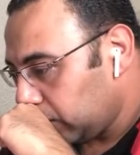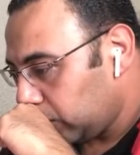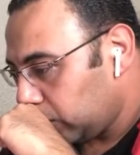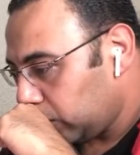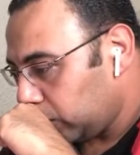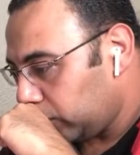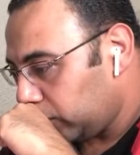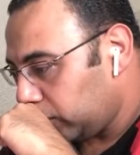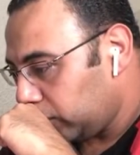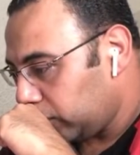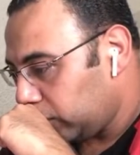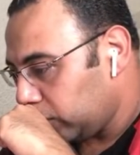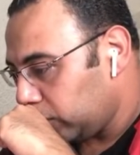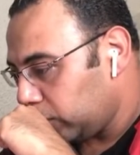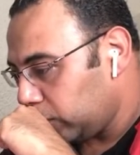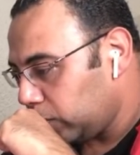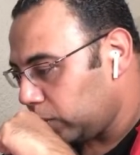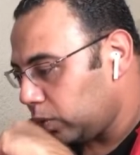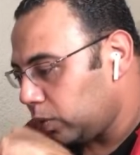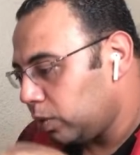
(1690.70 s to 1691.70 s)
Could you
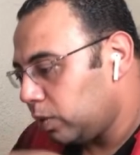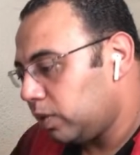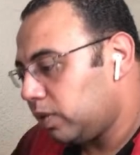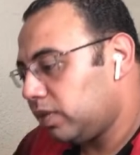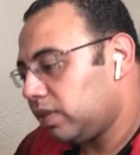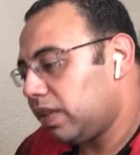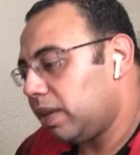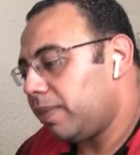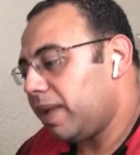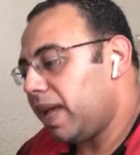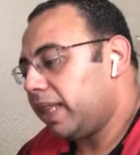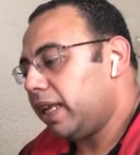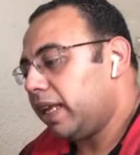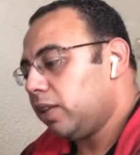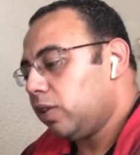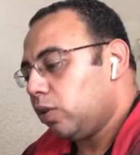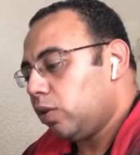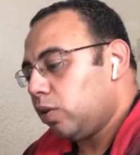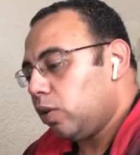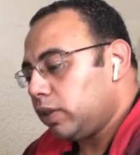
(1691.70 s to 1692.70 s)
do
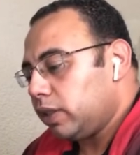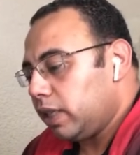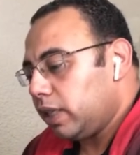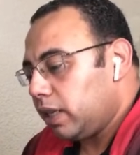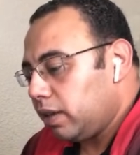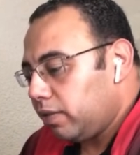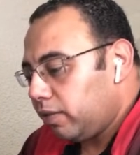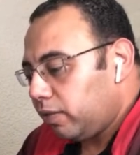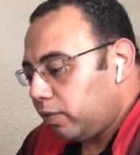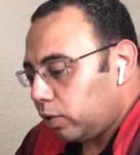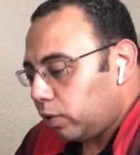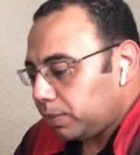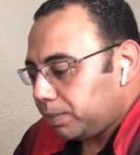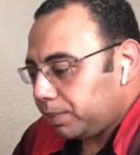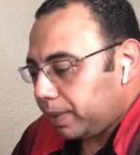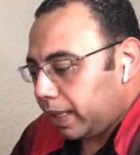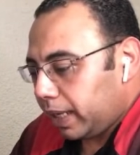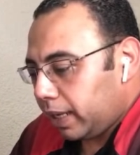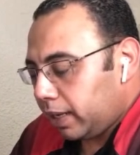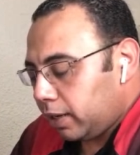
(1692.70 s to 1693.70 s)
schematic tutorial for
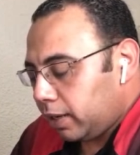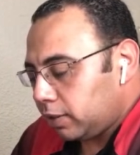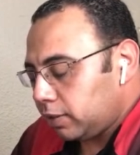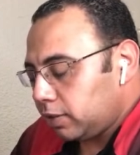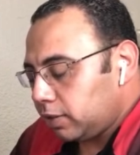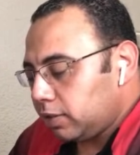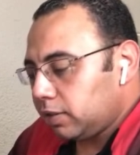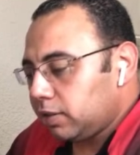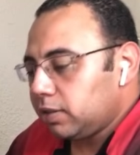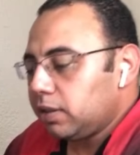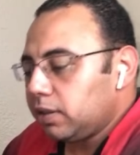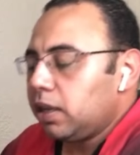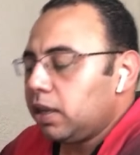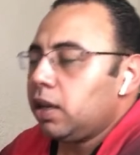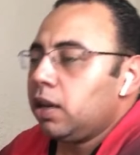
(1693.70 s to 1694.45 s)
beginners?